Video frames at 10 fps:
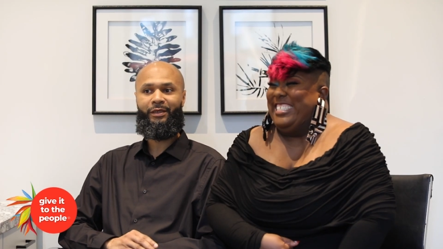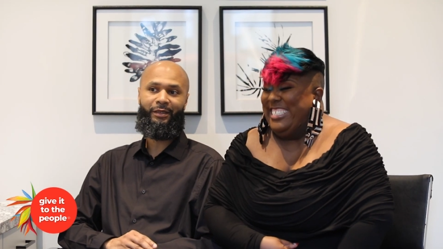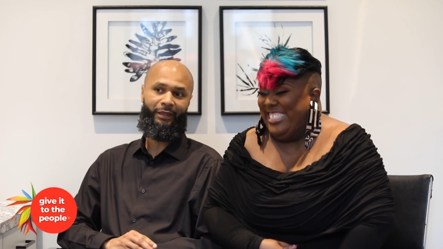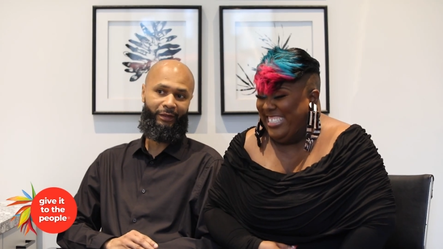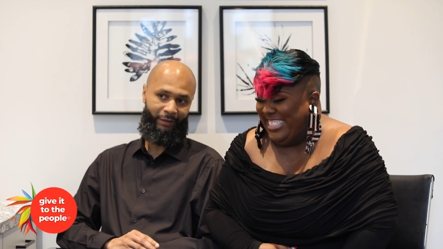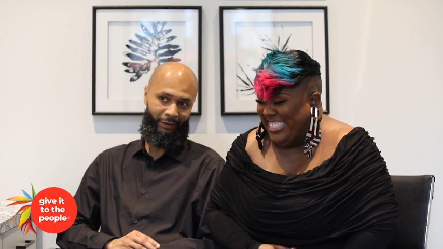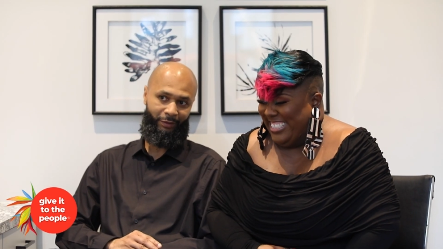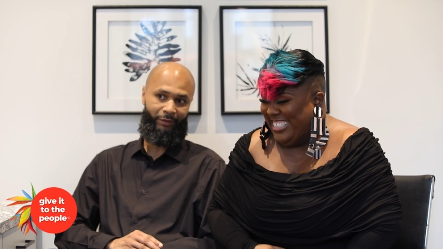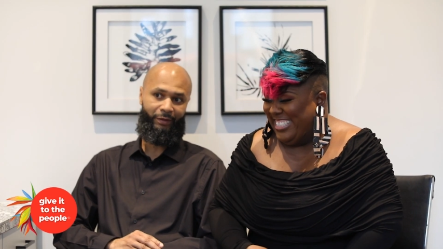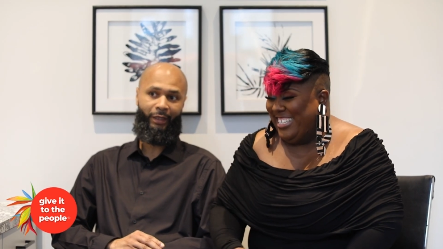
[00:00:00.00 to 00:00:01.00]
Speaker 1: this, you
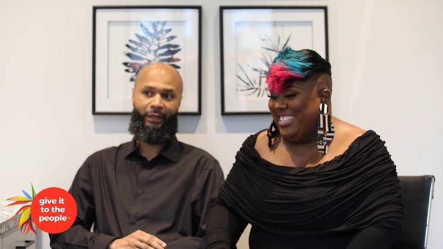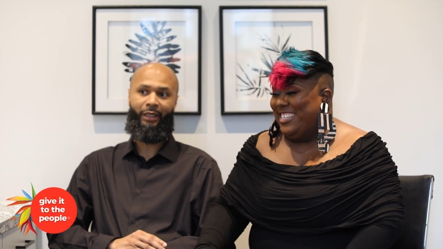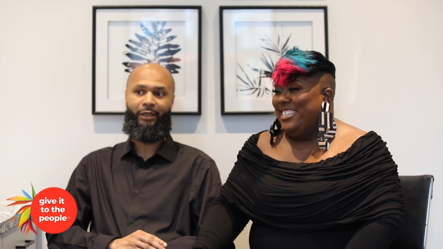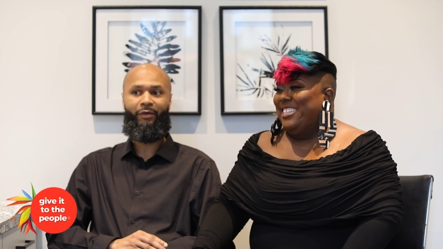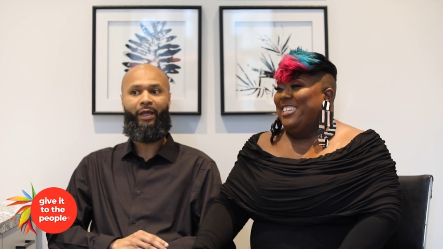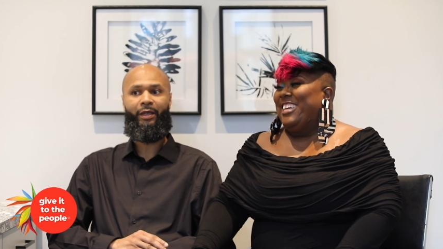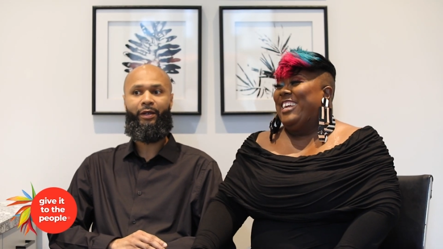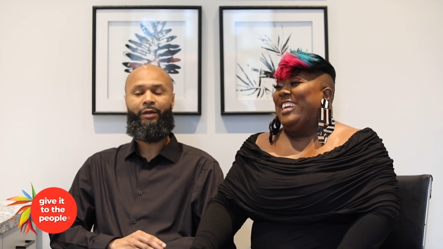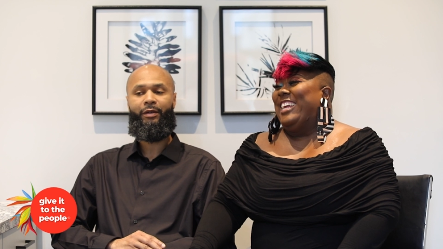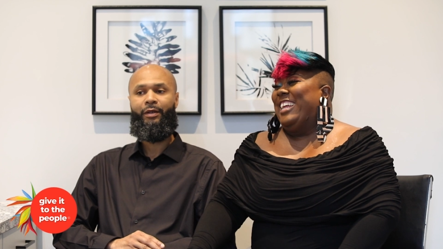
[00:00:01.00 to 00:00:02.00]
know, young lady right
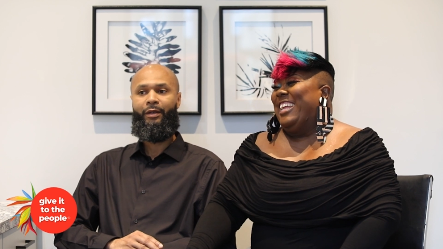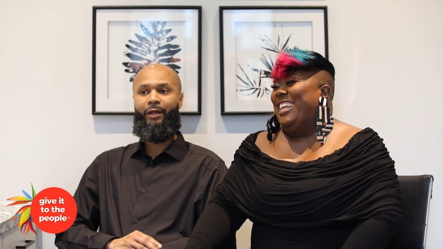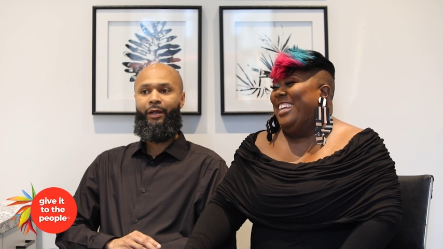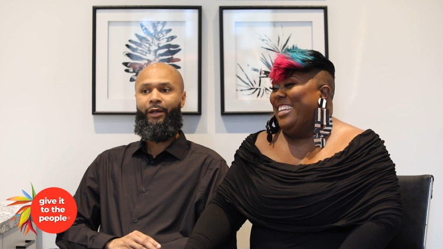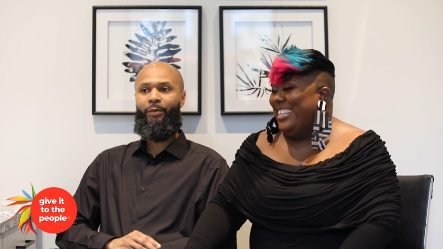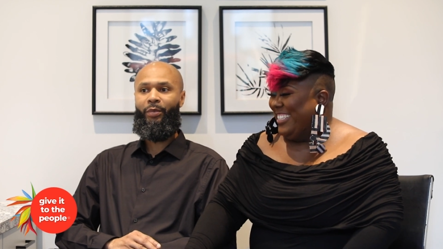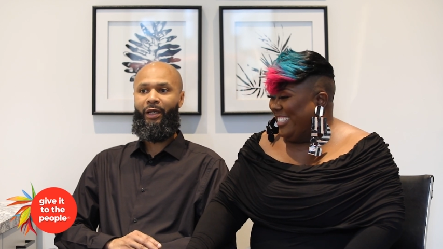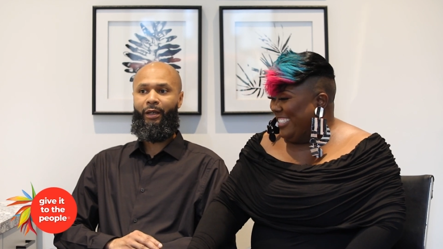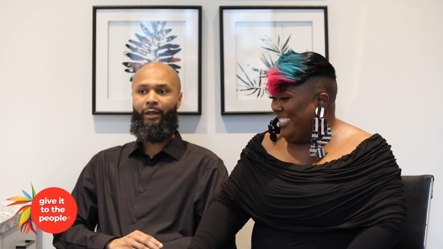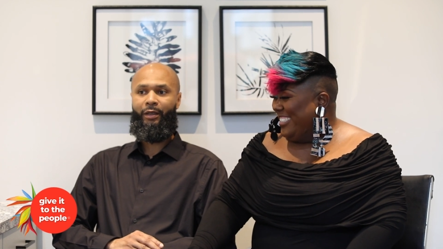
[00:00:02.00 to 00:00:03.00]
here.
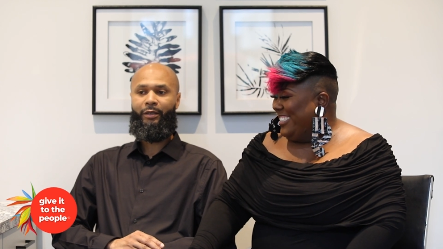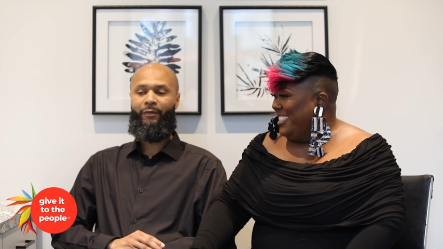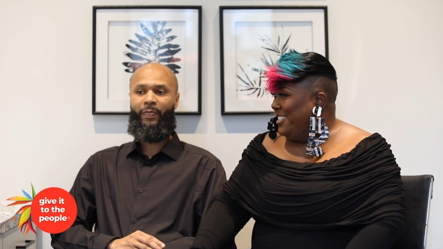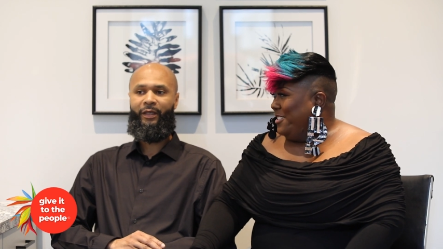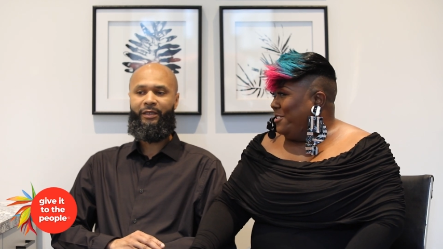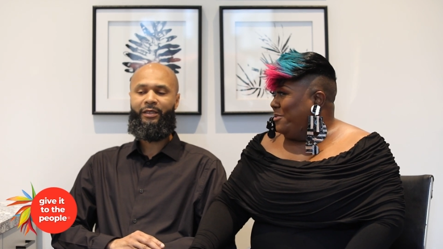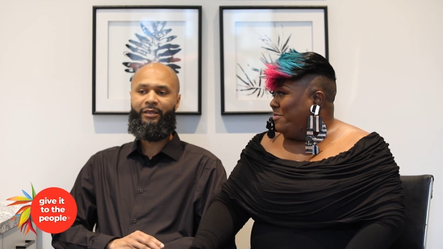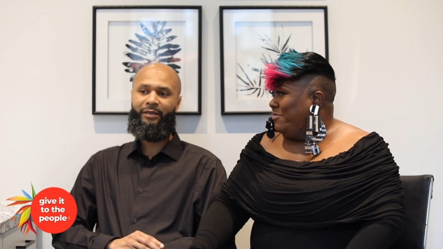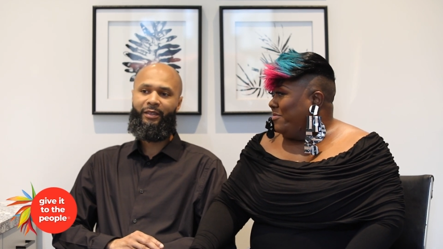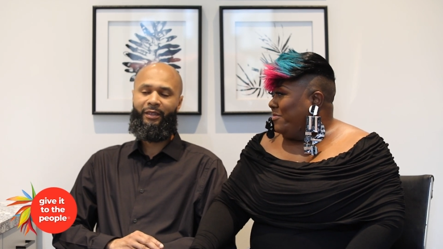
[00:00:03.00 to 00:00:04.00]
But
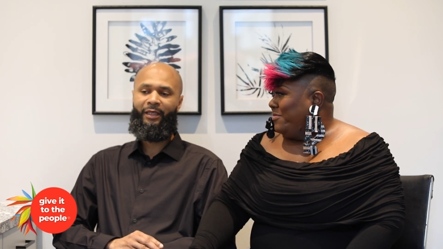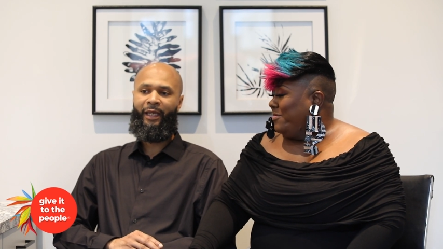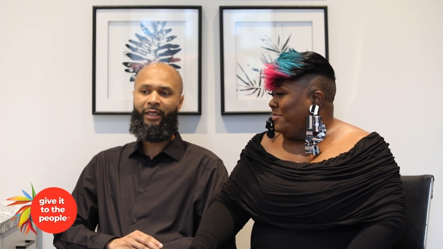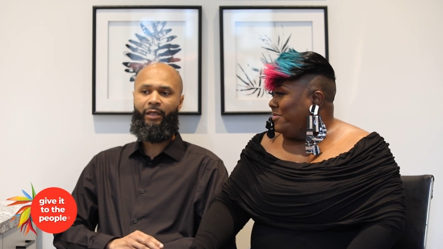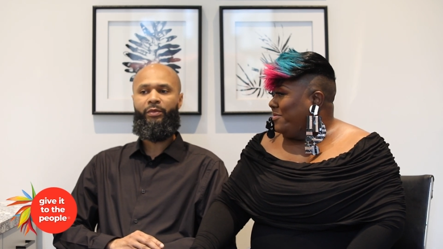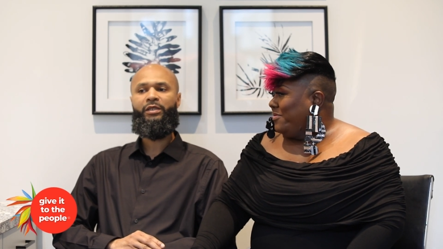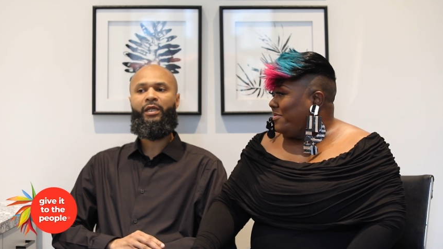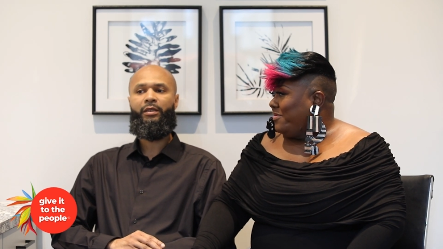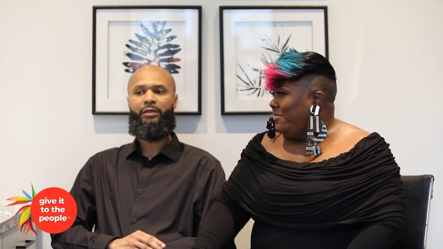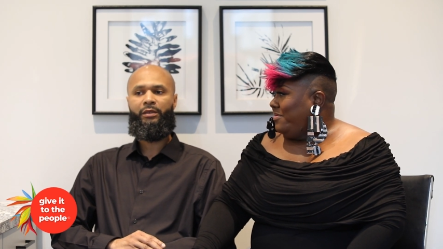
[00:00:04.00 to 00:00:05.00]
that can be
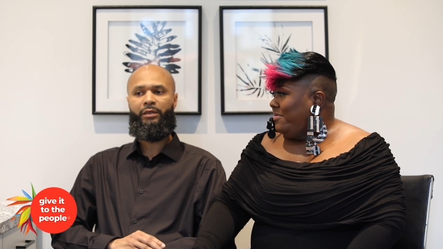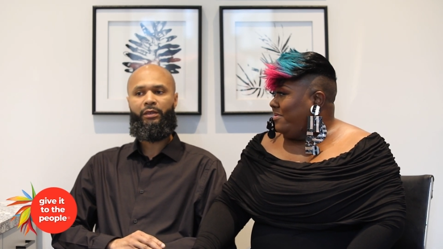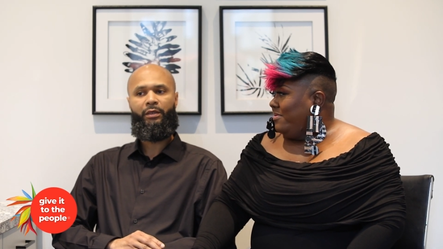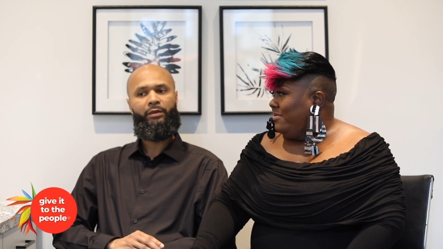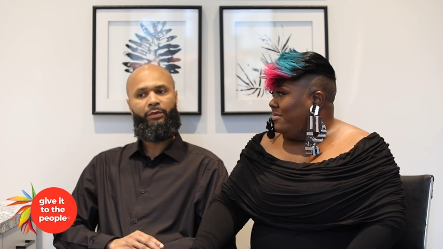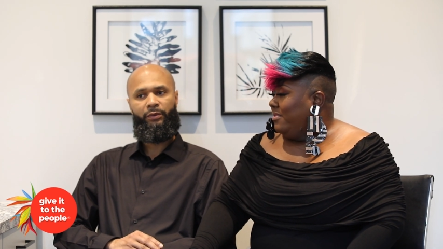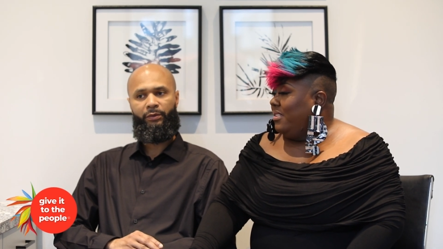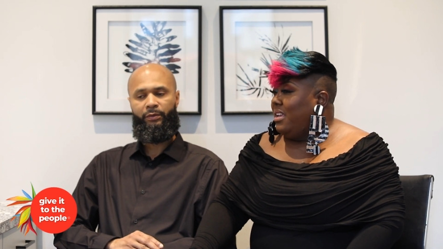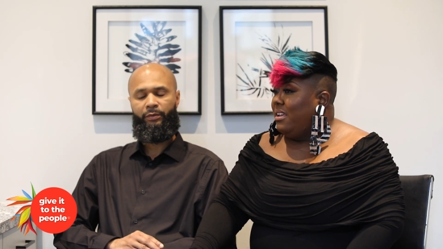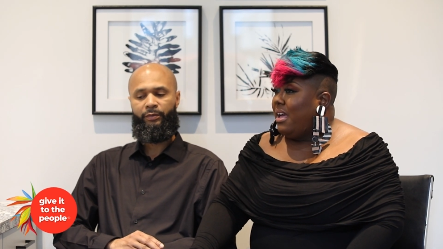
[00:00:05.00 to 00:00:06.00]
challenging at times.
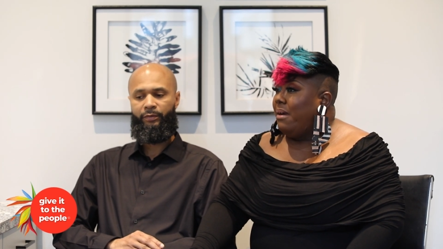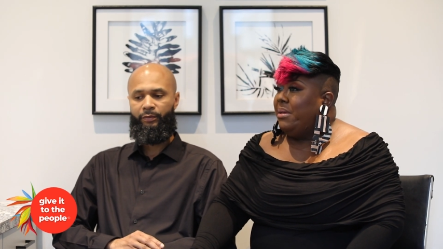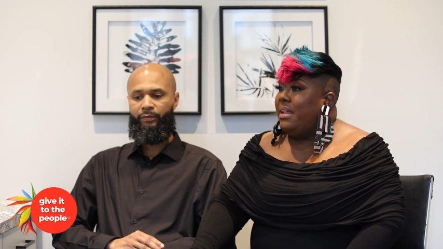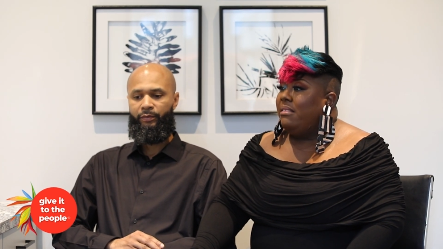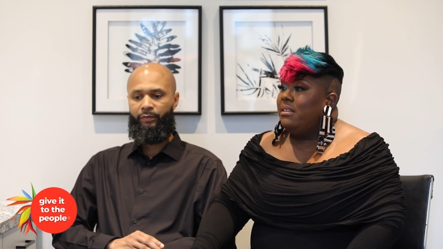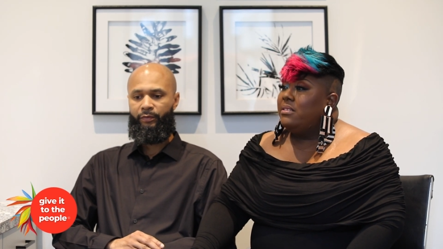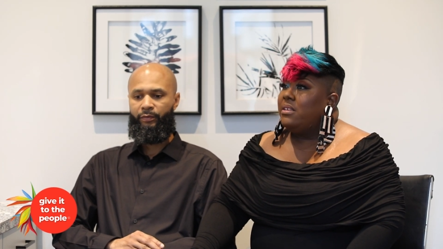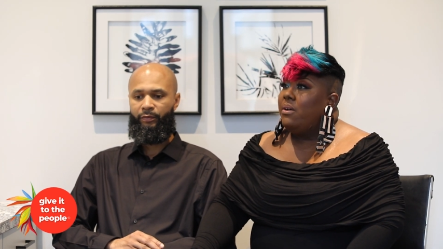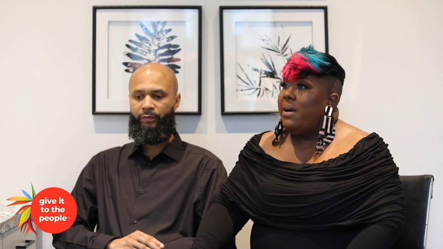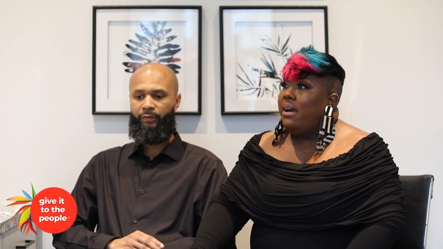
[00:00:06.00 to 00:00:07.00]
Speaker 2: Yeah, I mean, I think
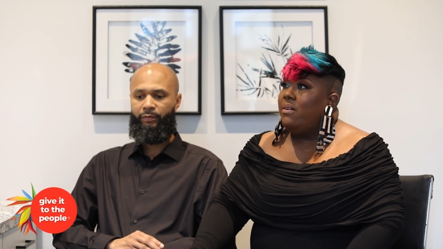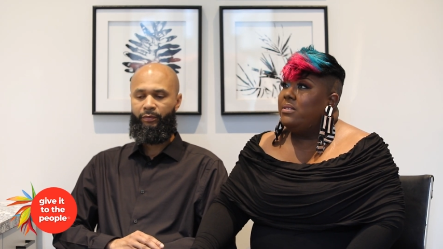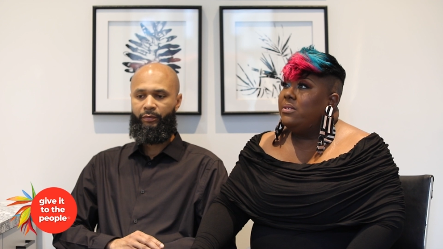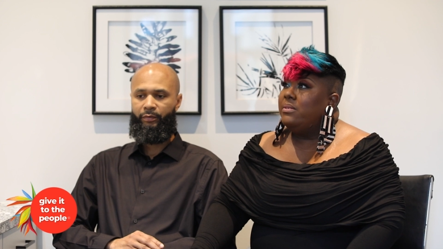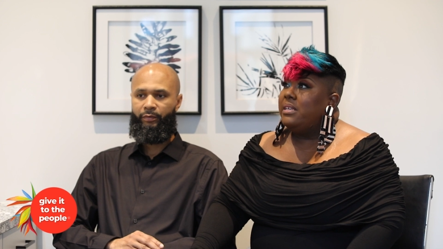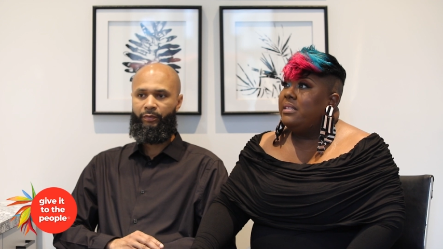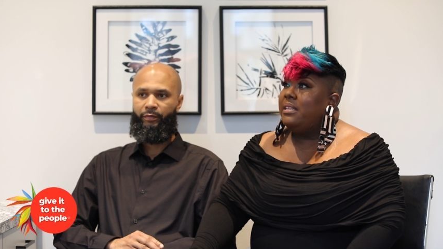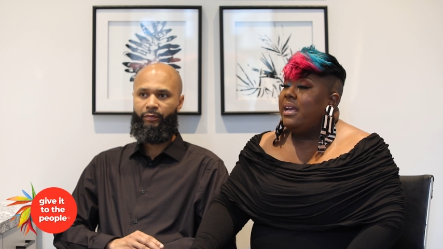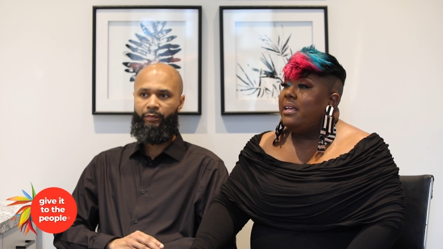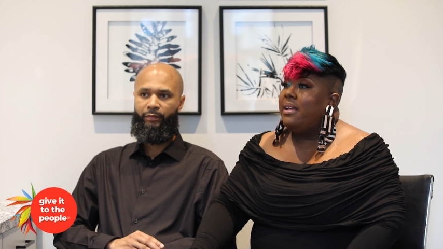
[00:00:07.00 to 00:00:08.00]
so. I also think
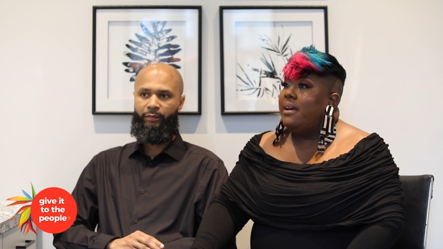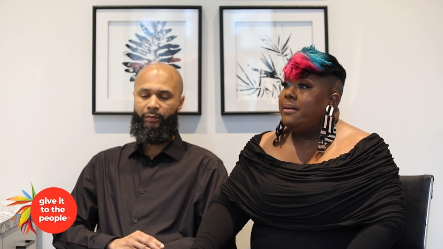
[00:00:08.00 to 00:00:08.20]
that